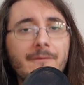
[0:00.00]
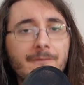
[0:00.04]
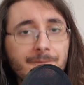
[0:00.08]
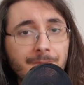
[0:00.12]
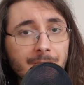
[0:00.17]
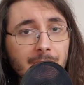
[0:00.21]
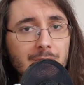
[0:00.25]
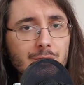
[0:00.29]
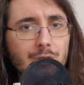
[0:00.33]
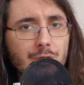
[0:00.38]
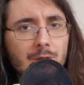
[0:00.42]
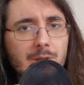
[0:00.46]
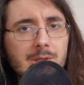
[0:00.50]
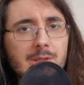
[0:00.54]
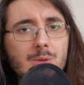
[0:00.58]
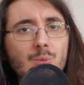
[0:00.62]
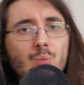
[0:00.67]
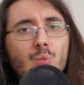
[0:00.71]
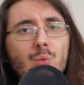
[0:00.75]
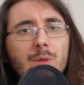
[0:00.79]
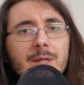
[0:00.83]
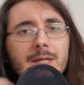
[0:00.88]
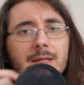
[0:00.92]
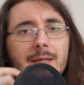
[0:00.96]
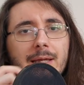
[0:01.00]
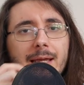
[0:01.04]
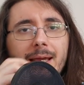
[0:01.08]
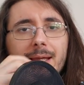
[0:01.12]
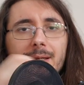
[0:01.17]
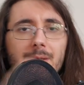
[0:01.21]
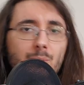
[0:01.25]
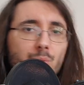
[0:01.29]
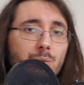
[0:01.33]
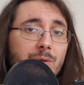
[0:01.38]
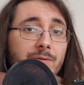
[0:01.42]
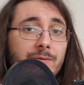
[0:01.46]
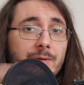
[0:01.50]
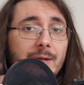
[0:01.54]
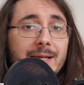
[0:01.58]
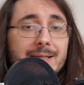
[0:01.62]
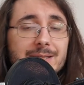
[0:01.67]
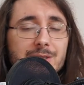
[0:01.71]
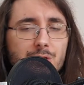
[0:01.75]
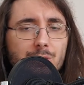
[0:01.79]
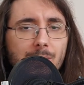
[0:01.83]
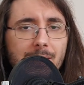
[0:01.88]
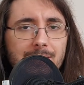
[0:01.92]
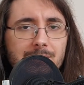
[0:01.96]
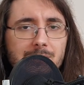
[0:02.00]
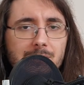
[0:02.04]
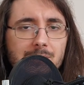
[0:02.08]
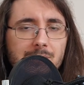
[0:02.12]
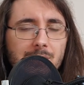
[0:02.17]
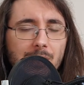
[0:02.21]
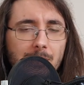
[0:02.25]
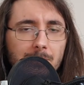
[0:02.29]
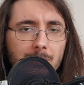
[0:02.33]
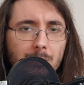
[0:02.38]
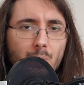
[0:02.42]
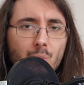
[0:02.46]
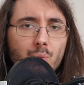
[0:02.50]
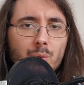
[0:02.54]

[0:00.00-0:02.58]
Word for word: features we and we've extracted them,